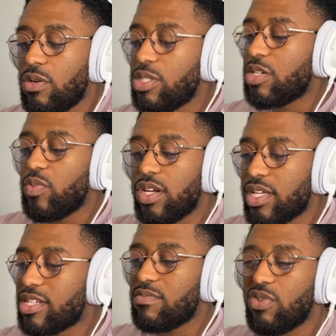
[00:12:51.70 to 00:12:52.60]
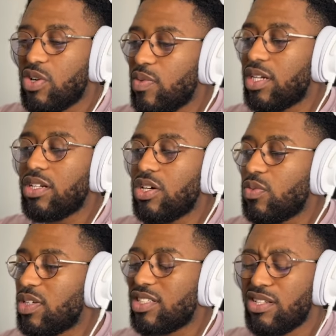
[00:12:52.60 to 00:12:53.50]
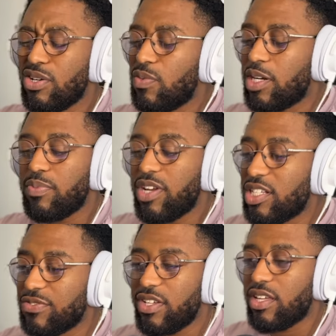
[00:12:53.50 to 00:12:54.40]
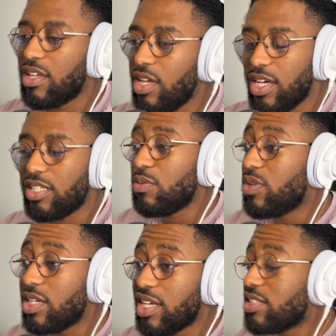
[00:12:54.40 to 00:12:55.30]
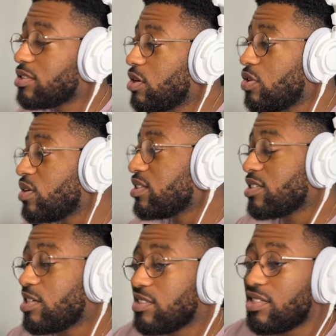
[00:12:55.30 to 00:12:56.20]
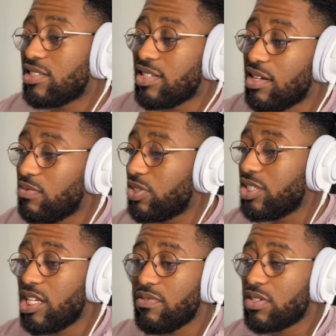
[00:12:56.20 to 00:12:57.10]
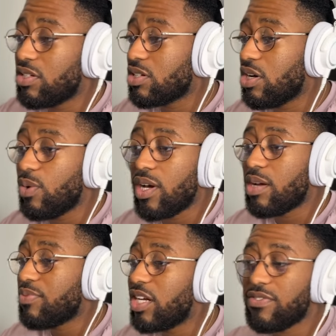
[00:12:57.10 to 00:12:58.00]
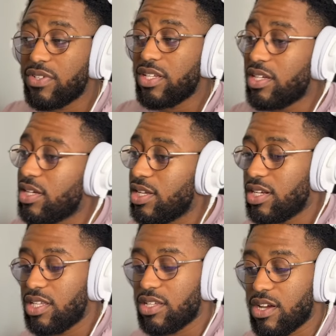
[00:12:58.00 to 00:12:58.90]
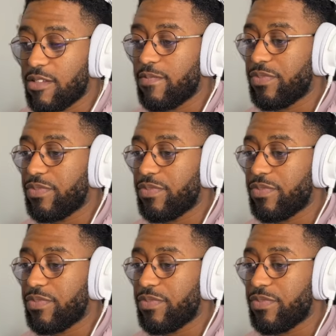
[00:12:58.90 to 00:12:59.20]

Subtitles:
She wanna get some more, wanna know what I know, what I promise for you. If she wanna get it slow, or to the top, but she never gonna go, I got promise for you. There you go.